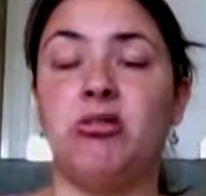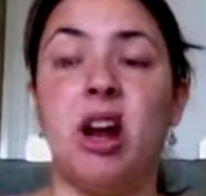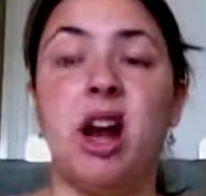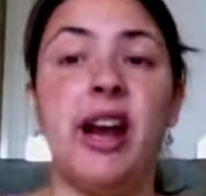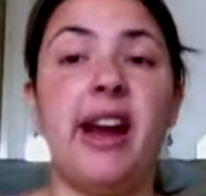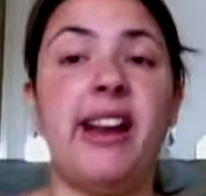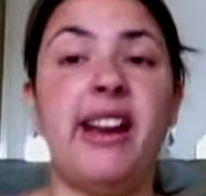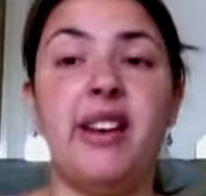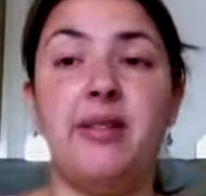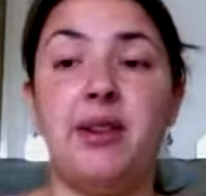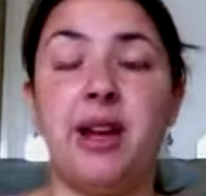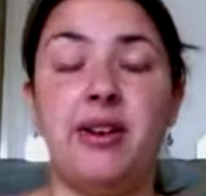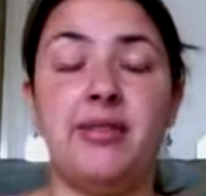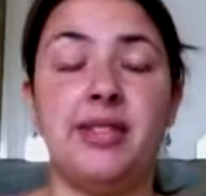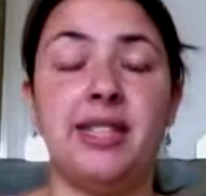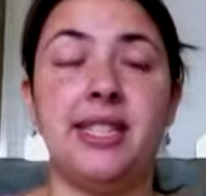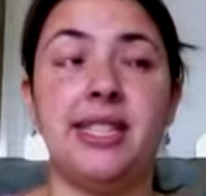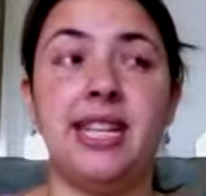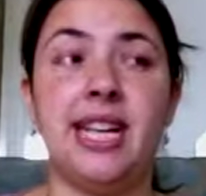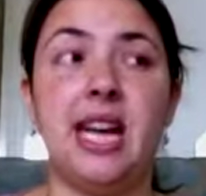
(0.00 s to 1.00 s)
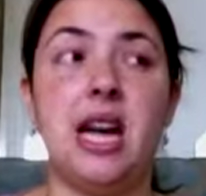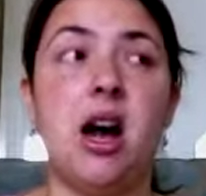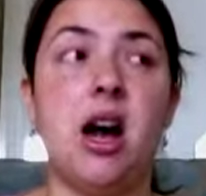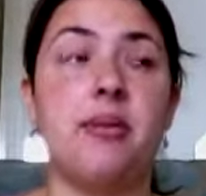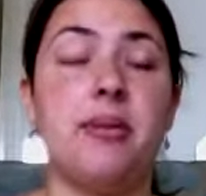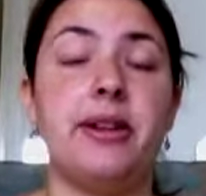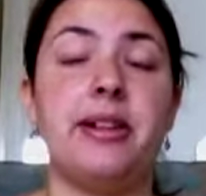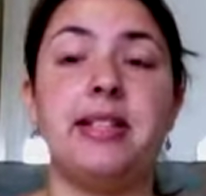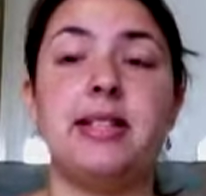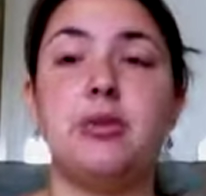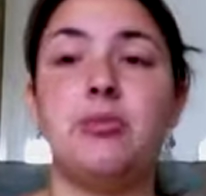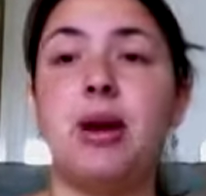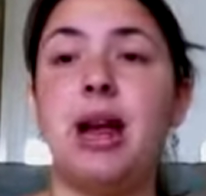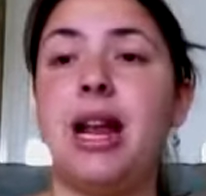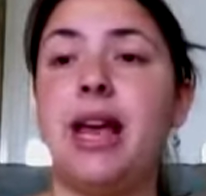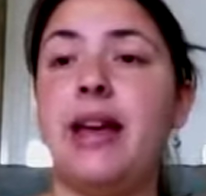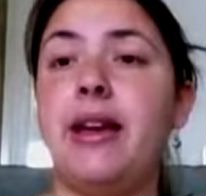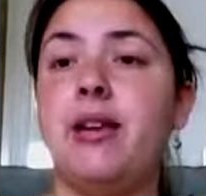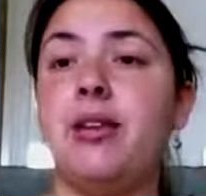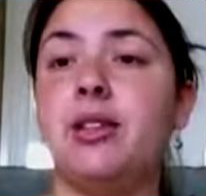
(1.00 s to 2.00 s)
I don't even have to see it, I won't smell
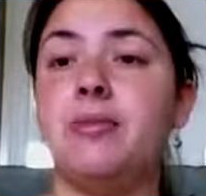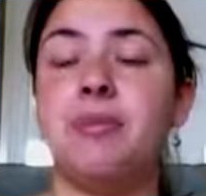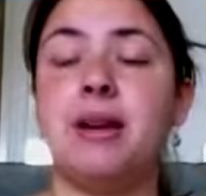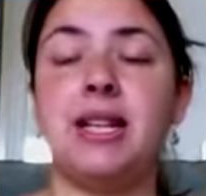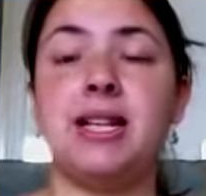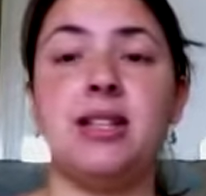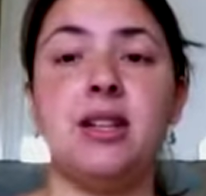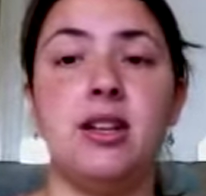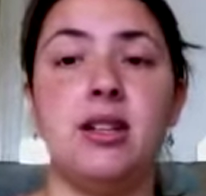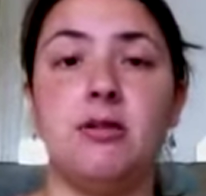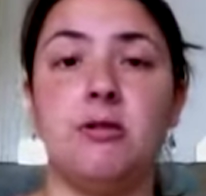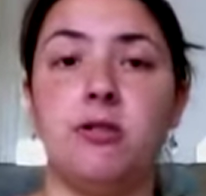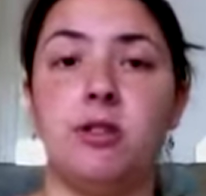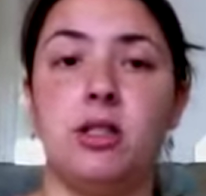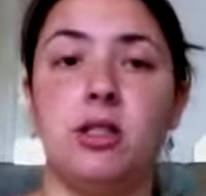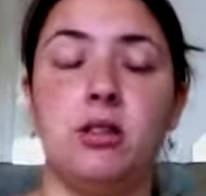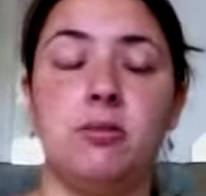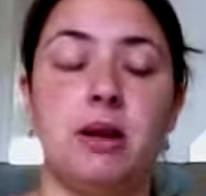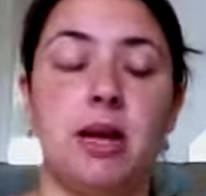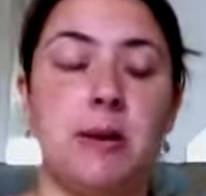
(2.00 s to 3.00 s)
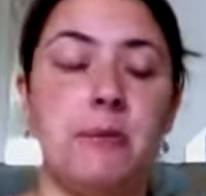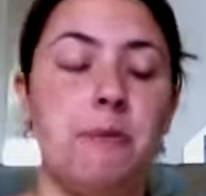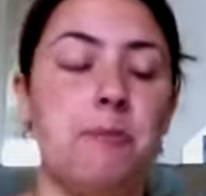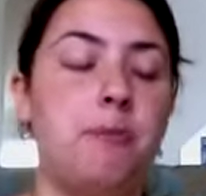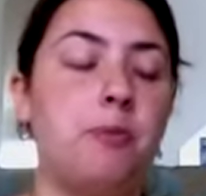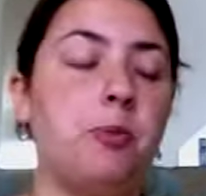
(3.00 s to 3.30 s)
it, it makes no difference to me.